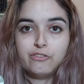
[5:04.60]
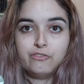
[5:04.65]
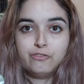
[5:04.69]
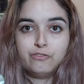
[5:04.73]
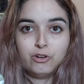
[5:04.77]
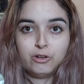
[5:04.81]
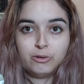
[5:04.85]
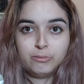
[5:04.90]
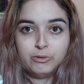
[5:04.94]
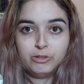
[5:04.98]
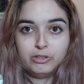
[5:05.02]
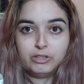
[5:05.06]

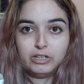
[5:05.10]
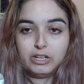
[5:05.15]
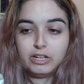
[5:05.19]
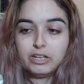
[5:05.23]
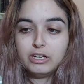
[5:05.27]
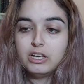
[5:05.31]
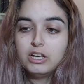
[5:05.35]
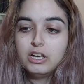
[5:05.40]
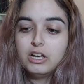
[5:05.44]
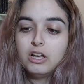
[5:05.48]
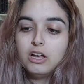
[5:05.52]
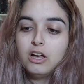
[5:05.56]
formula.
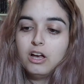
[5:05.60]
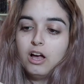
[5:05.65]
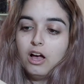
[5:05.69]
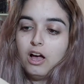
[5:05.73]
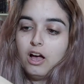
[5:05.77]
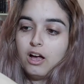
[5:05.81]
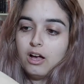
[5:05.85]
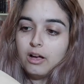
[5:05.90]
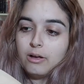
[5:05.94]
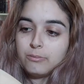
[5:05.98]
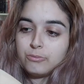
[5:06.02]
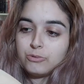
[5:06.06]

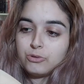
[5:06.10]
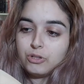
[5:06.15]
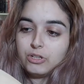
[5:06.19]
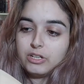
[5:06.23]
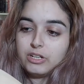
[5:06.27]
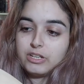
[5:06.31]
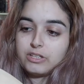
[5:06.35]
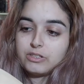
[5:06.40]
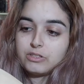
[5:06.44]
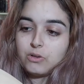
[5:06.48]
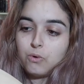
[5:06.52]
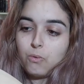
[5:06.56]
So it
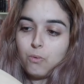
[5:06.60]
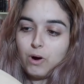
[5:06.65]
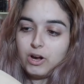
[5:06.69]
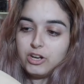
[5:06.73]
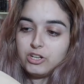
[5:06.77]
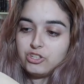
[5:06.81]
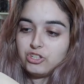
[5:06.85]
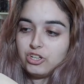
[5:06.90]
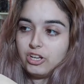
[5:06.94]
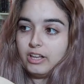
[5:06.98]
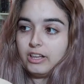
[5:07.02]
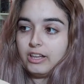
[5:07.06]
is
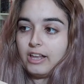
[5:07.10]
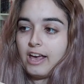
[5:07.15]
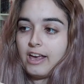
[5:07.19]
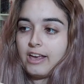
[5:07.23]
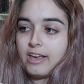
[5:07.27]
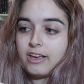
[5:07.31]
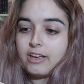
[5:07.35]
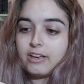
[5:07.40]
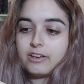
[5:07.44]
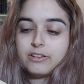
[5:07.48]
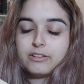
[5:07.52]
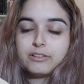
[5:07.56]
quite
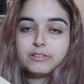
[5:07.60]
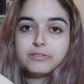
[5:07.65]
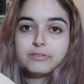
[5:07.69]
gel-like.